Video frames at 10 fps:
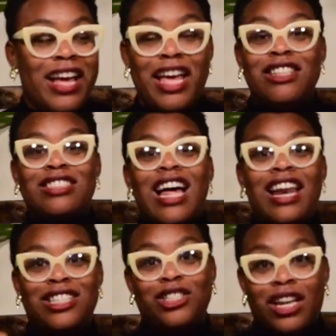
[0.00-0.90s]
It's
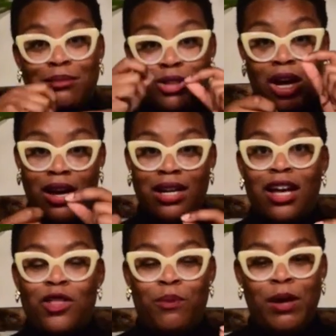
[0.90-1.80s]
not until I'm talking to
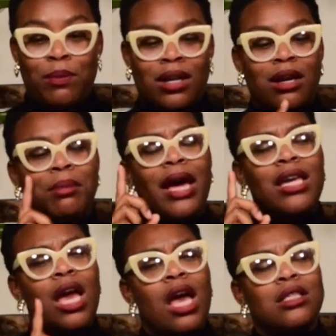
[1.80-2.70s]
other people and I'm like,
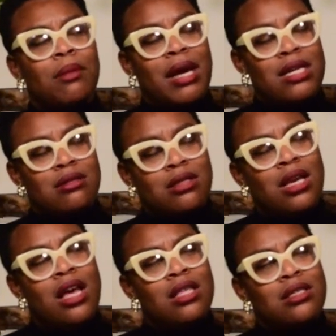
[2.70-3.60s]
yeah, somebody else
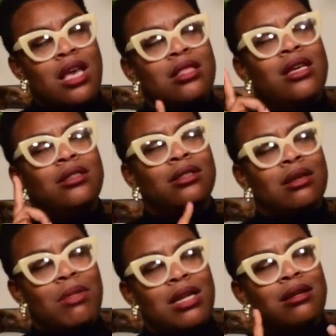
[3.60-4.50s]
said this and
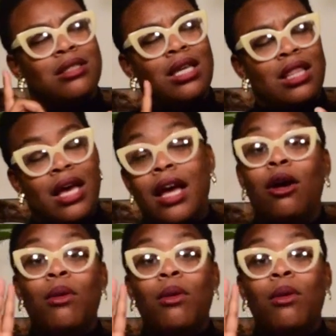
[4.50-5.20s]
somebody else said that.